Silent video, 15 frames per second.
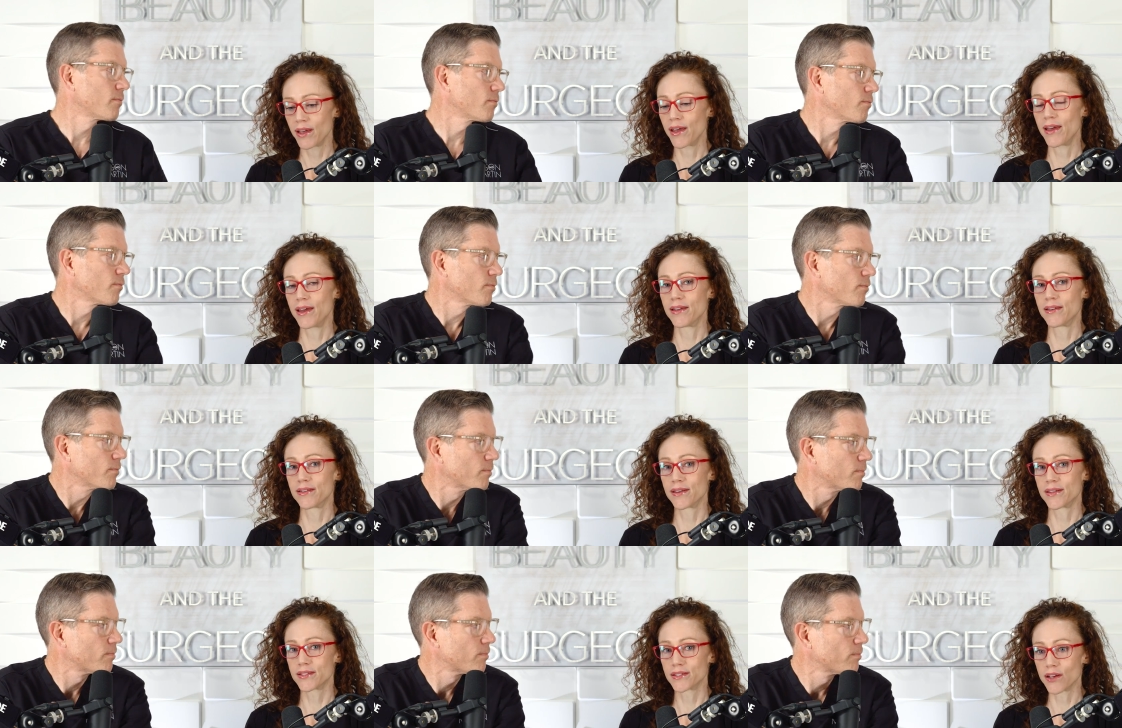Speaker 1: And
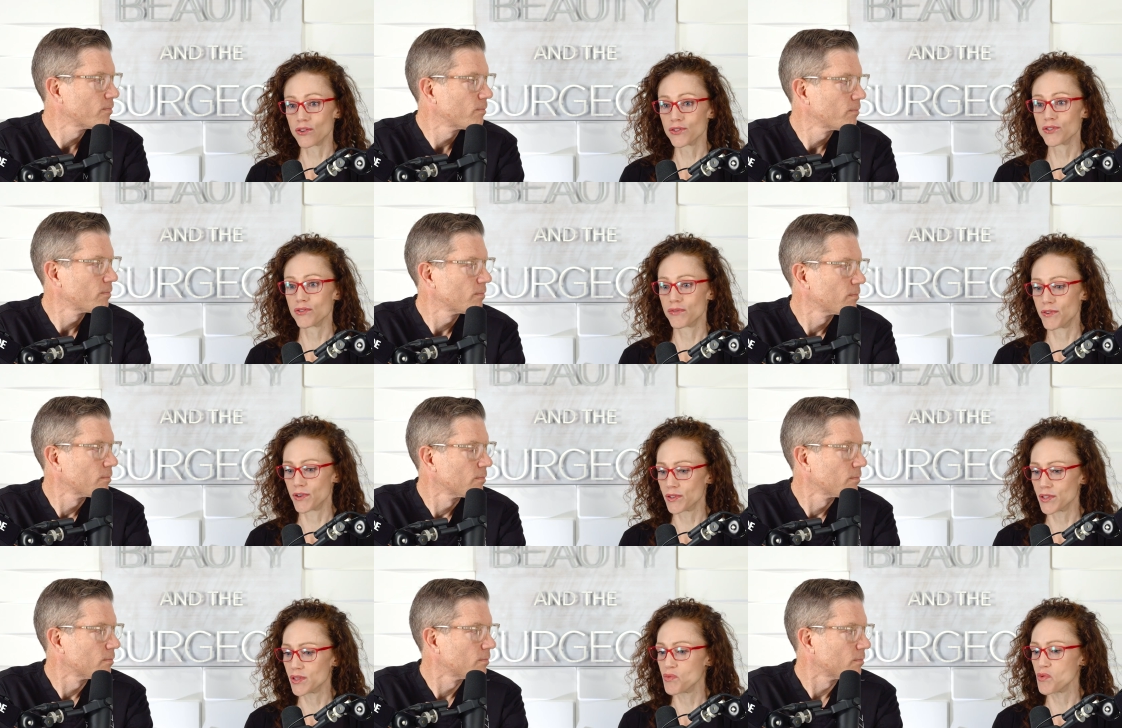that's also a
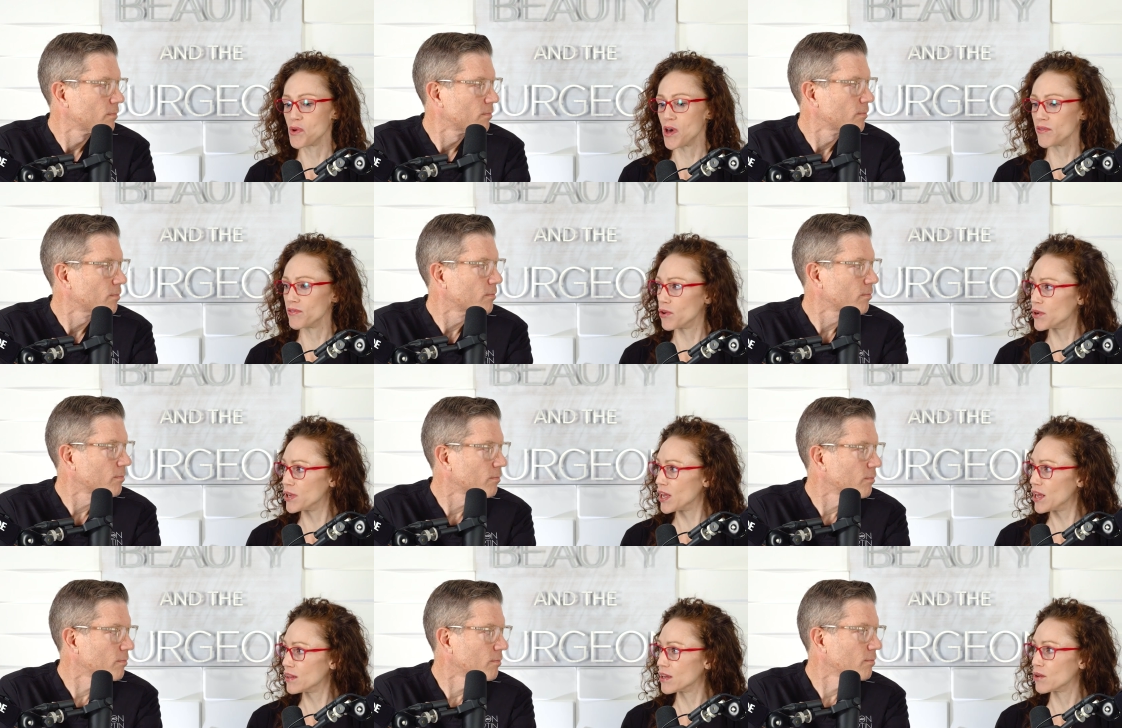fear that some people have going
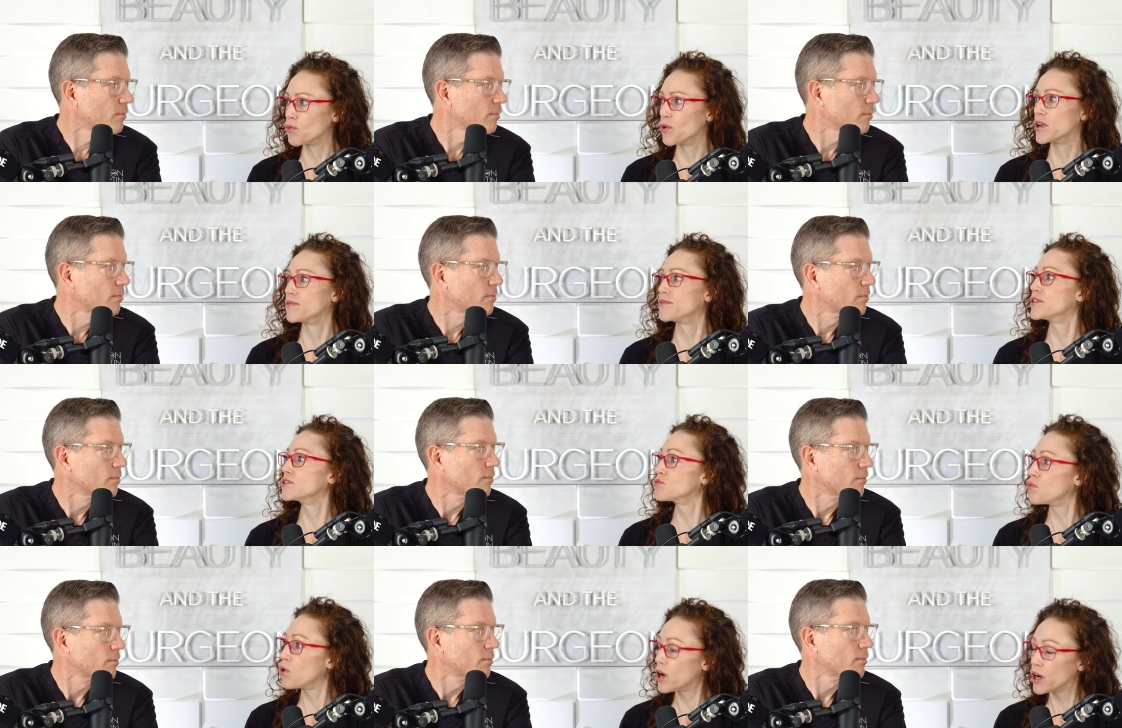in. Like, what if
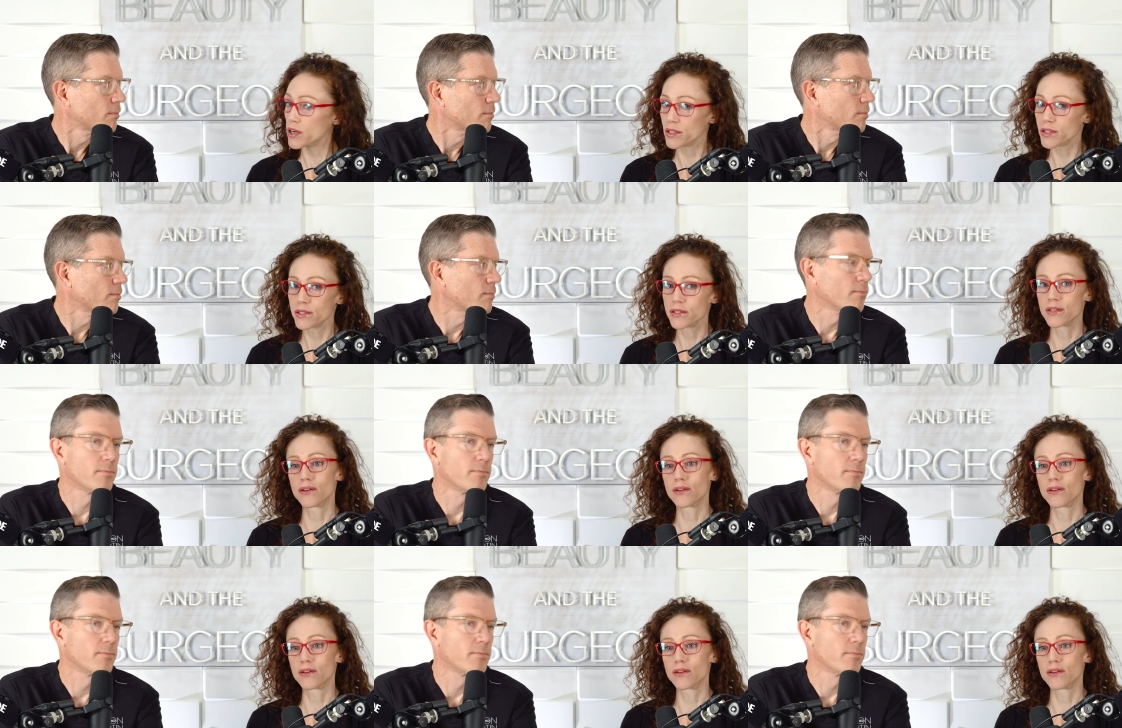it's worse? Mm-hmm.